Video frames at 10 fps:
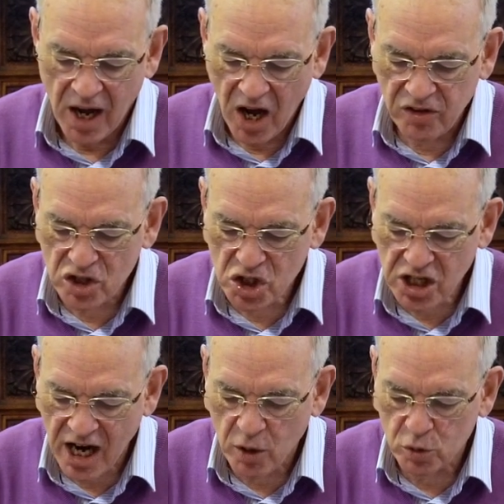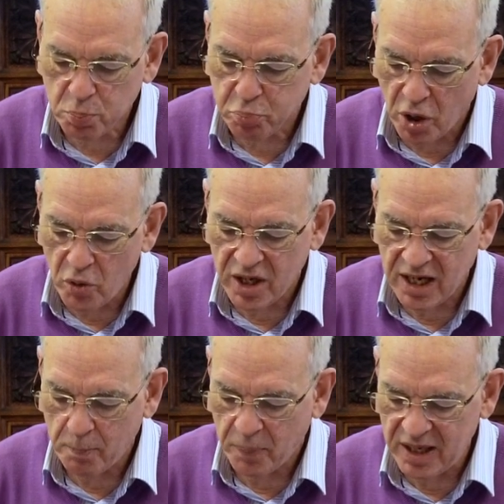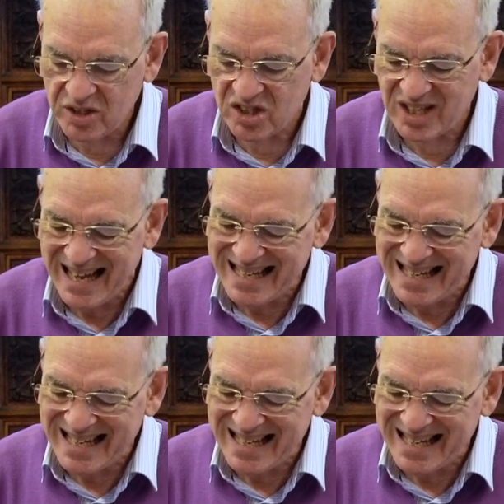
and the shackles broken in pieces.